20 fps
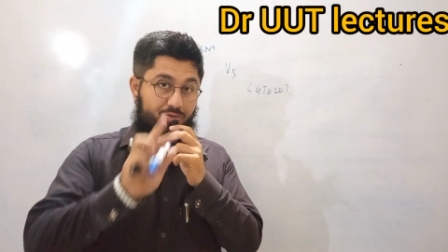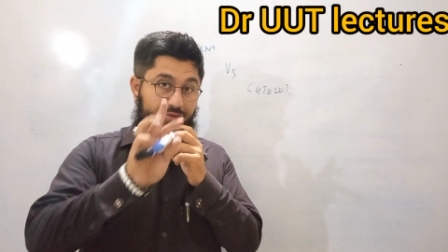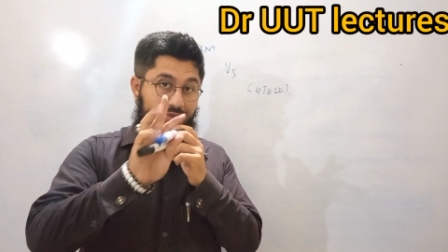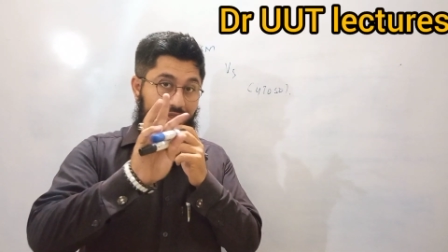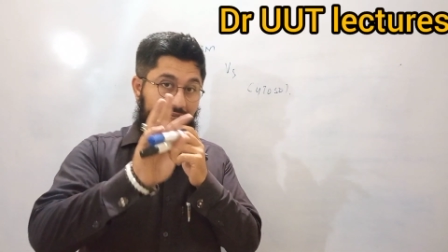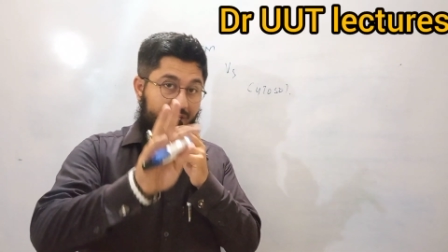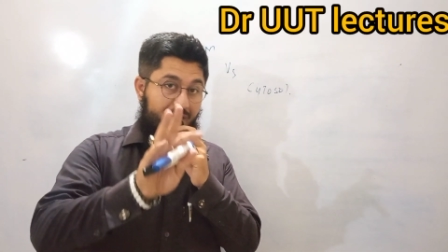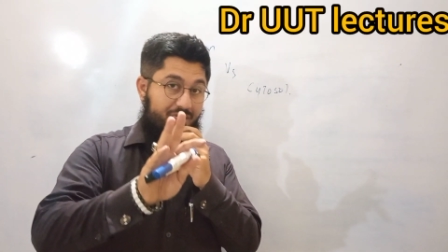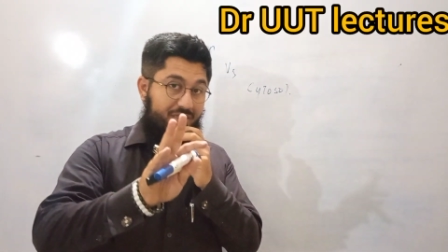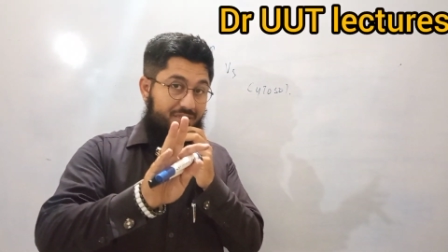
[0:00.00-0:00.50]

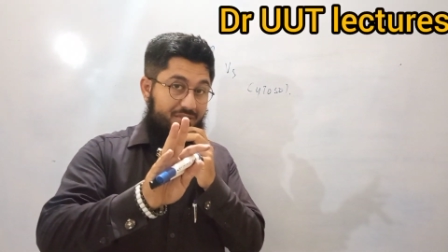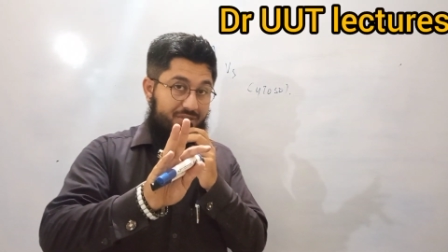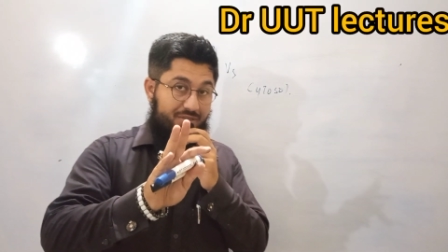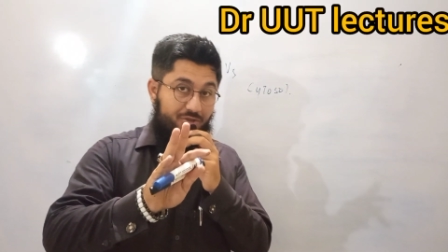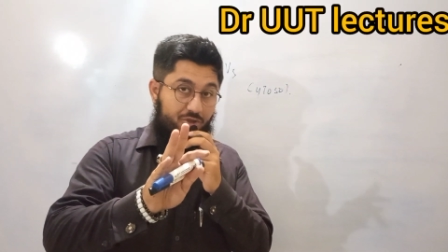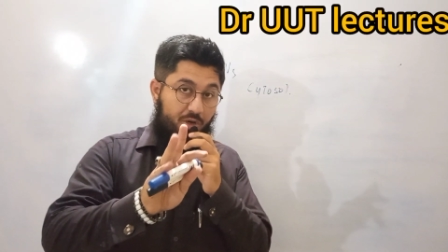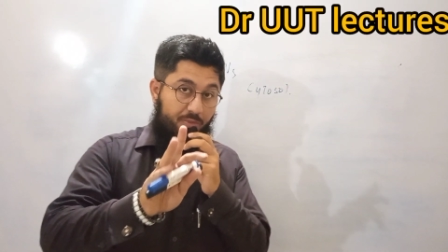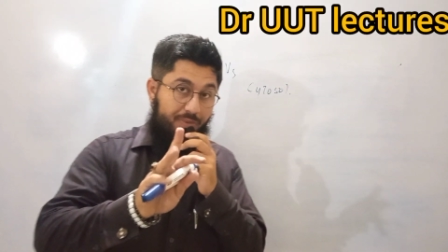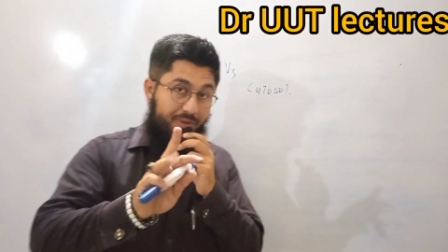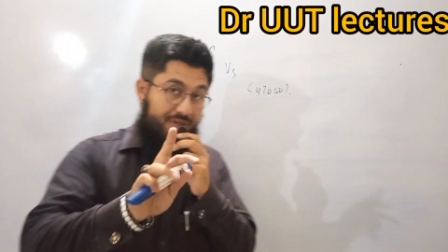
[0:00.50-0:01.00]
Today's
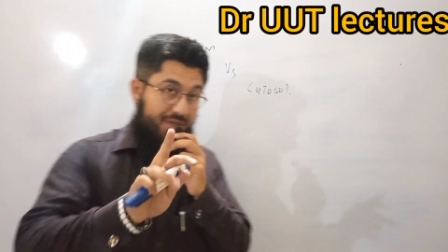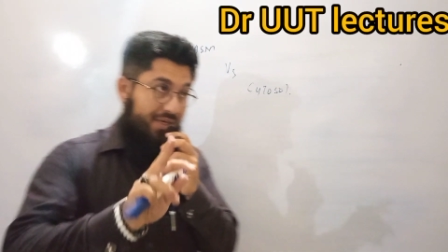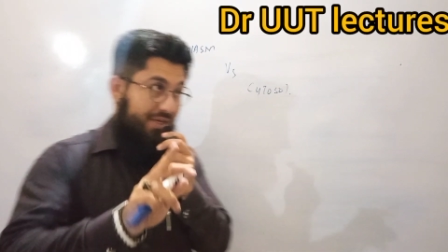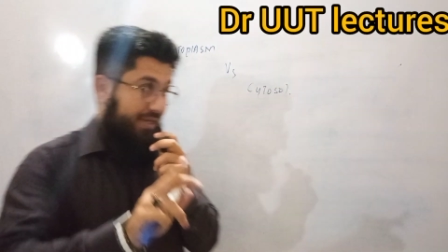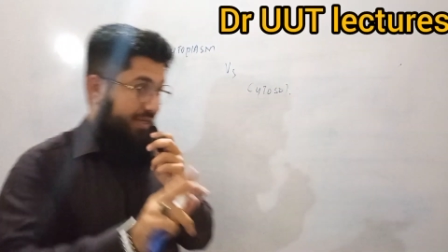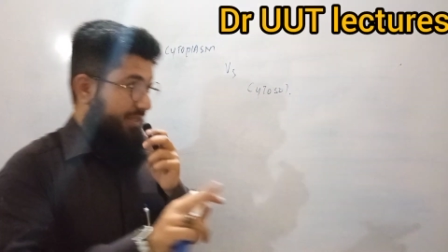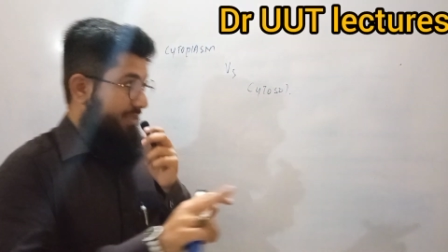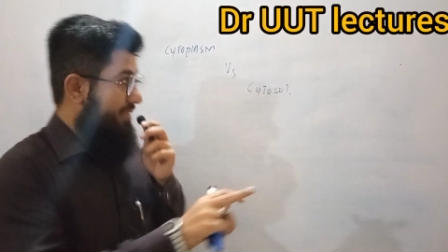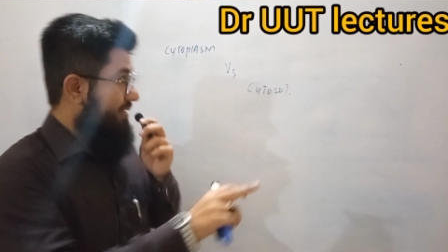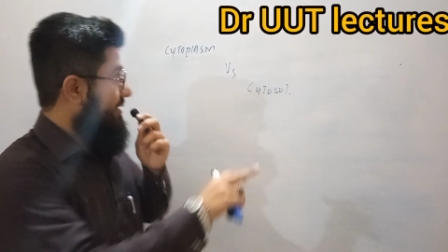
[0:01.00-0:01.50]
topic
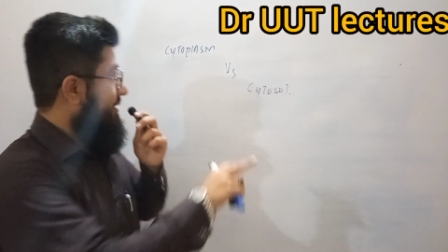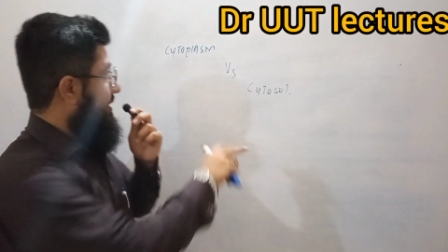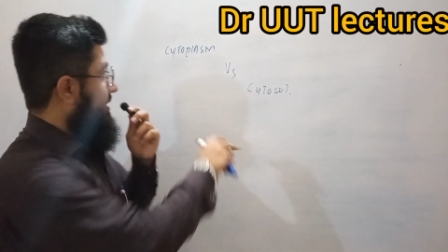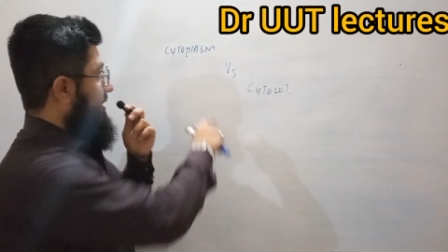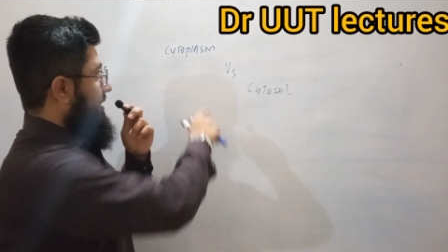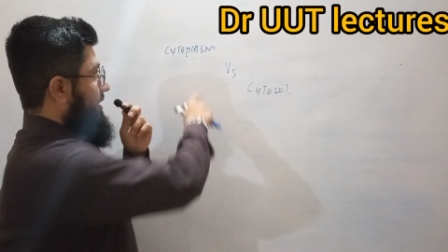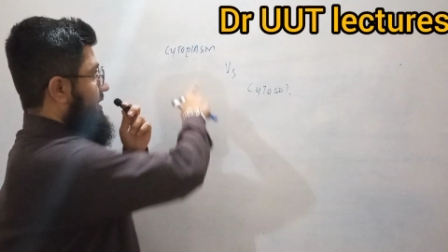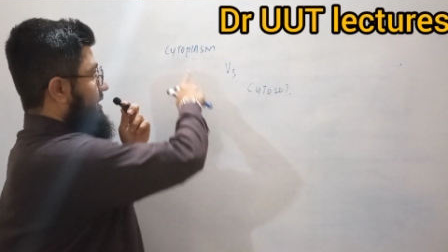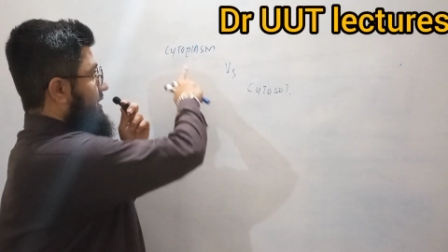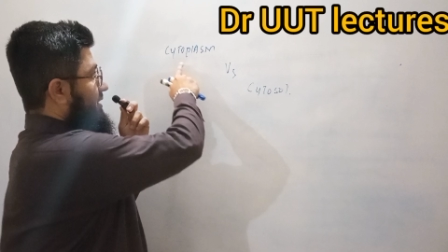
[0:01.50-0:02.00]
is
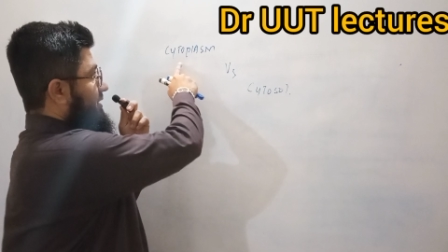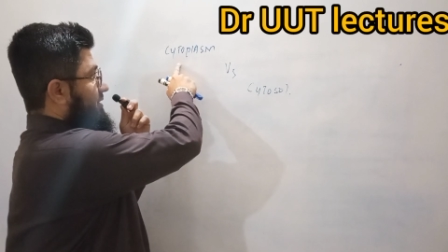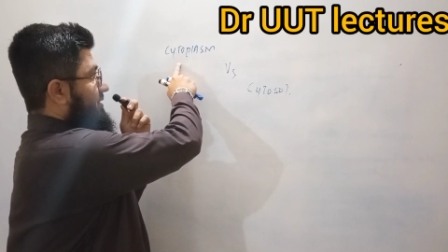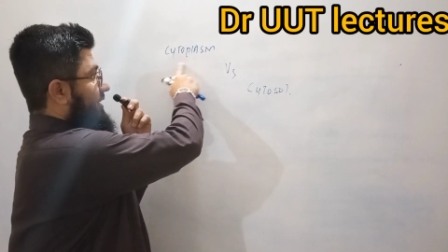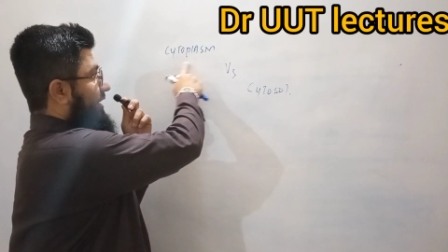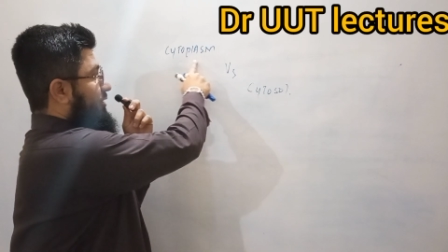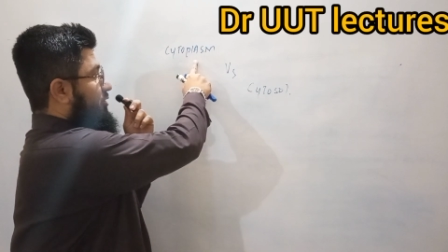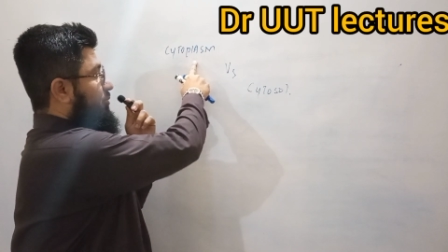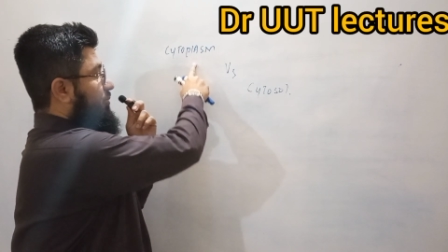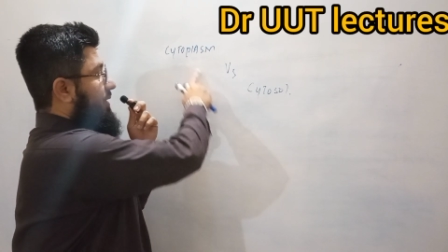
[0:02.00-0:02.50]

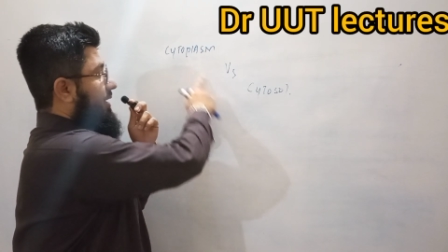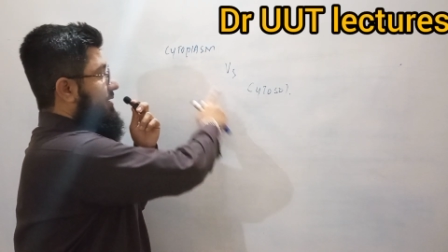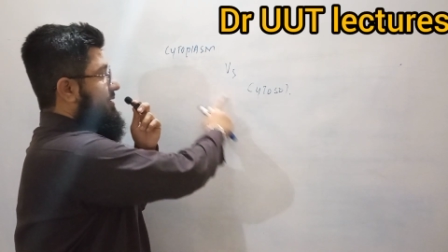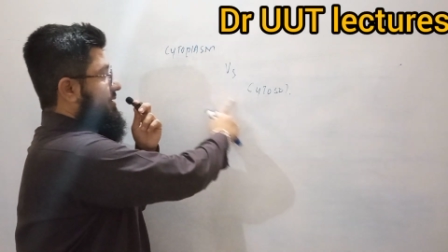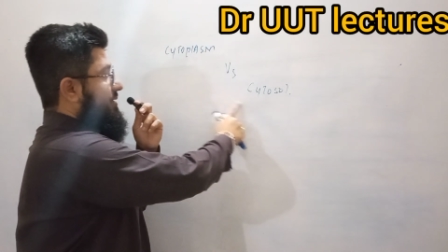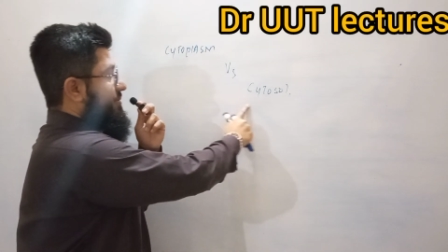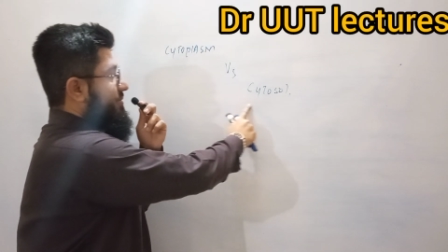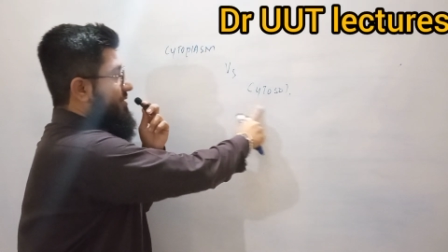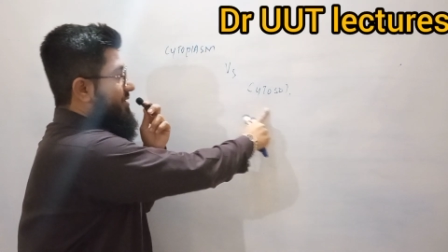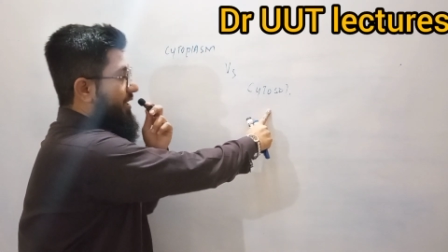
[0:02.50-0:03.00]

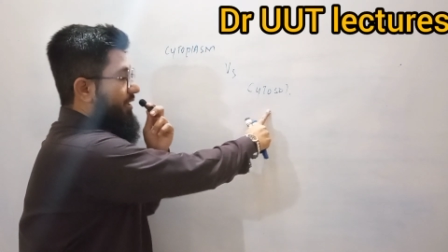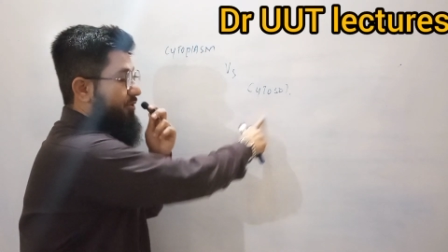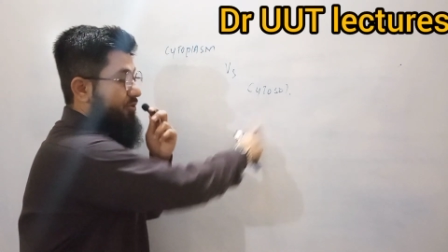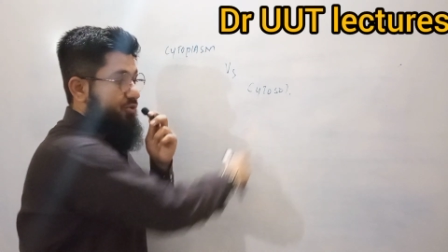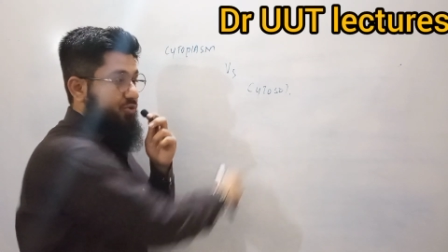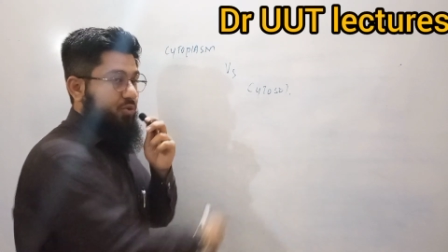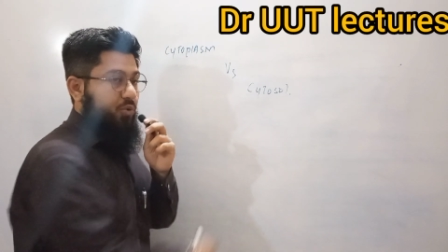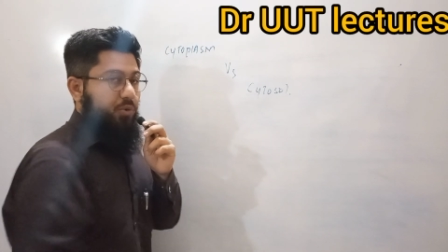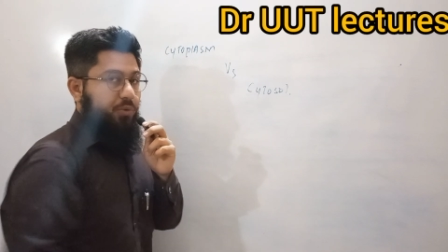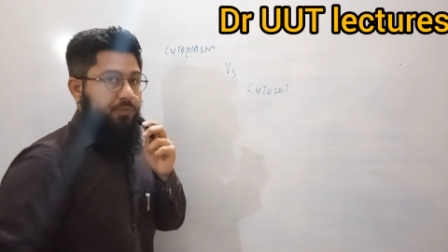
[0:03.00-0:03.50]
cytoplasm,
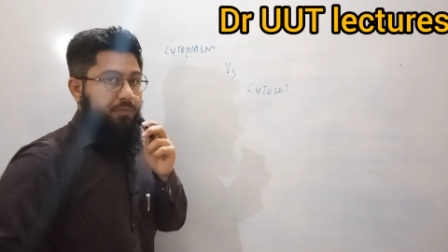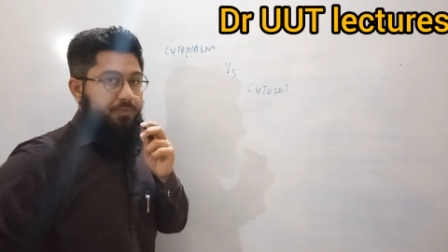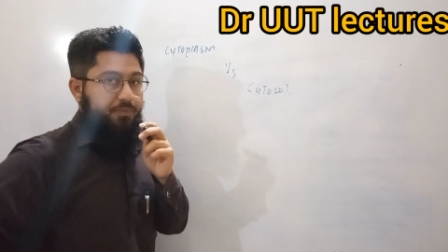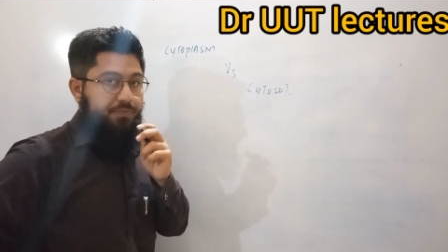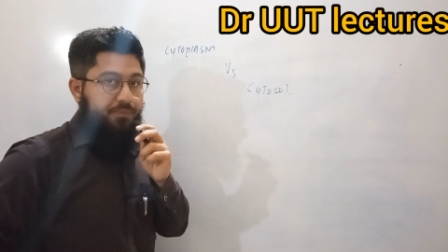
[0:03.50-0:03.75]
cytosol.